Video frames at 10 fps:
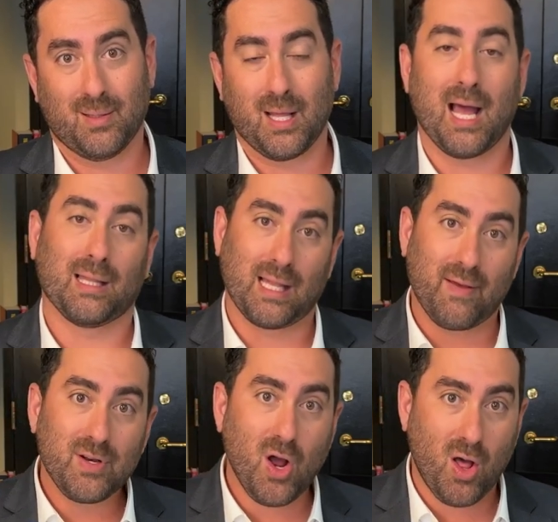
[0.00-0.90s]
The
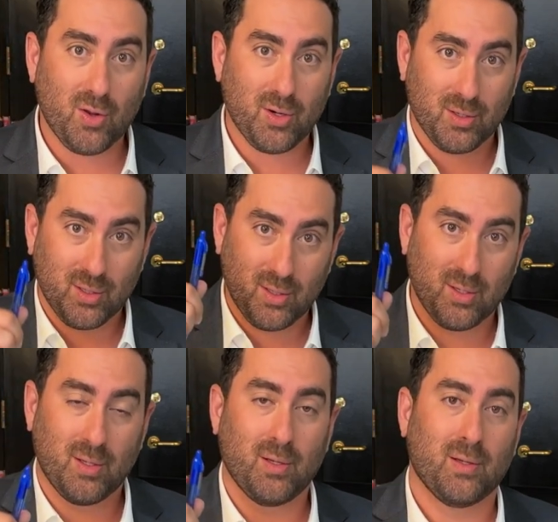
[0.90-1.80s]
$11
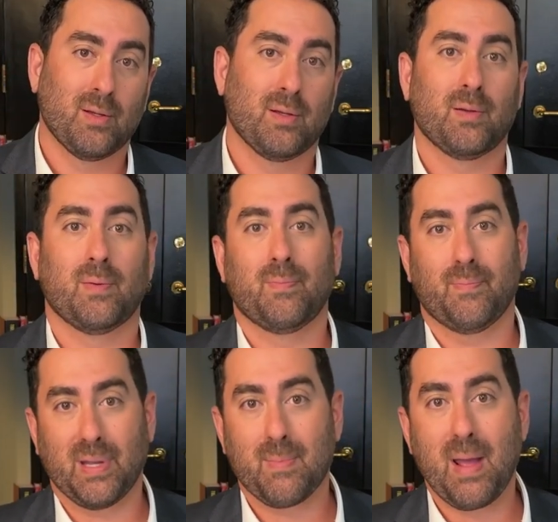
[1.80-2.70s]

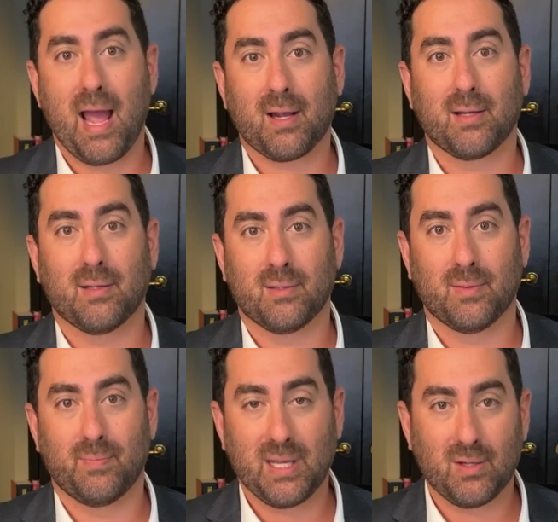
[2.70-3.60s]
Big Mac
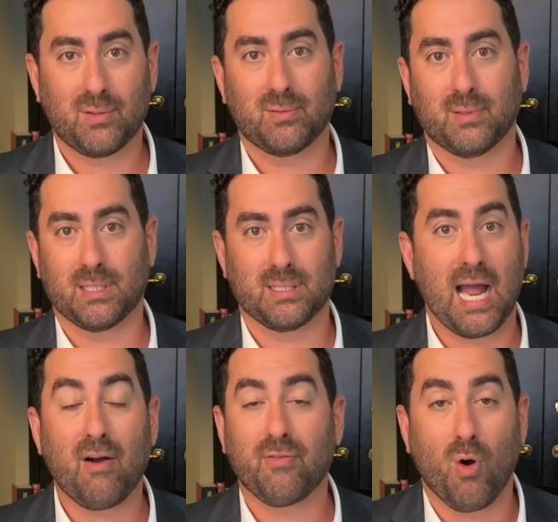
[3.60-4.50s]
meal is
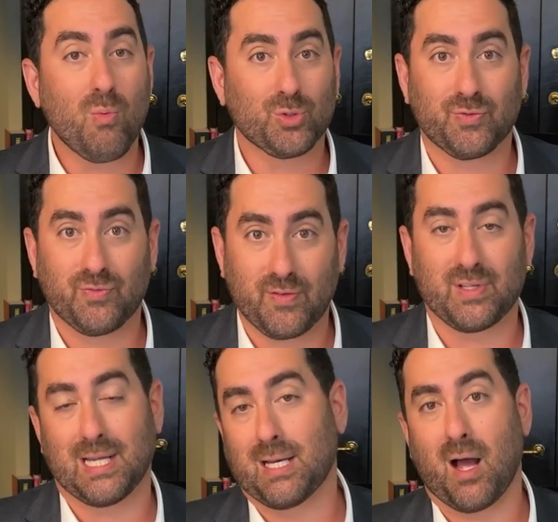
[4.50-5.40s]
now almost
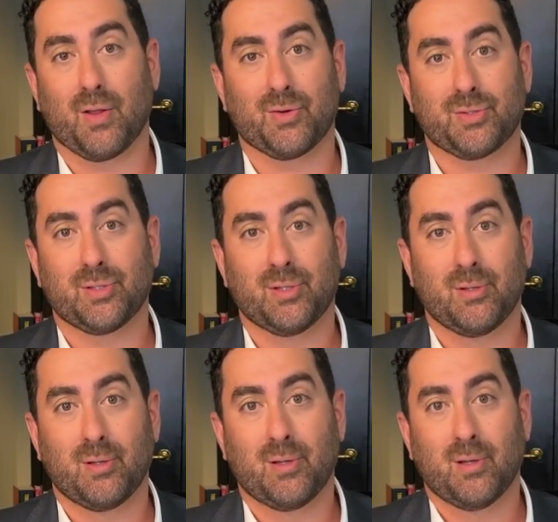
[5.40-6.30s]
$15.
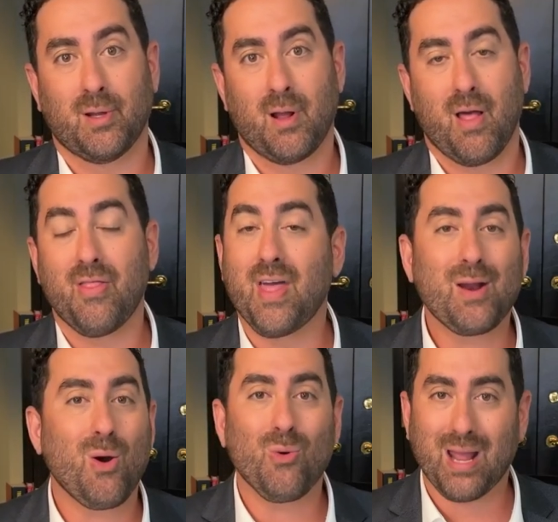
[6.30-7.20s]

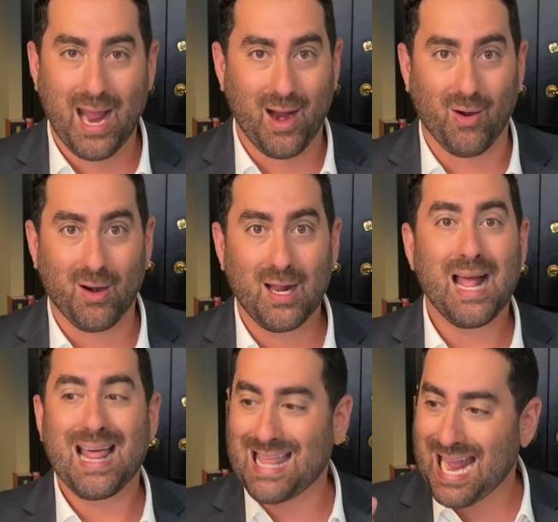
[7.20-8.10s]
They don't care.
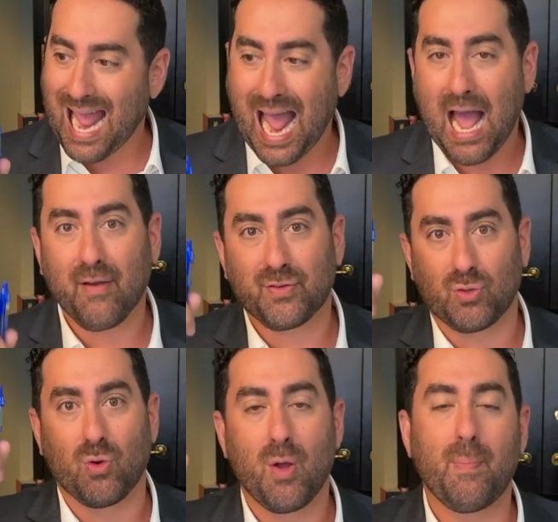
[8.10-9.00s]
They have
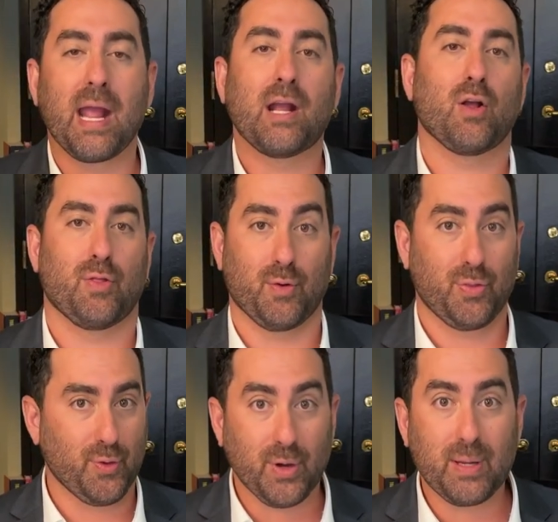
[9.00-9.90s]
to make their
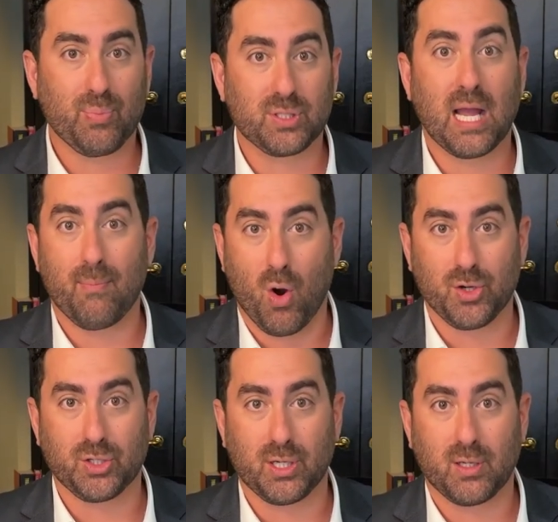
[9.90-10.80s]
30%
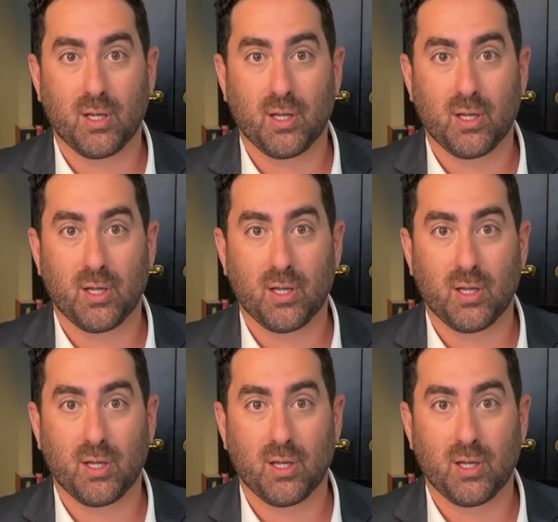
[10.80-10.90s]
margin.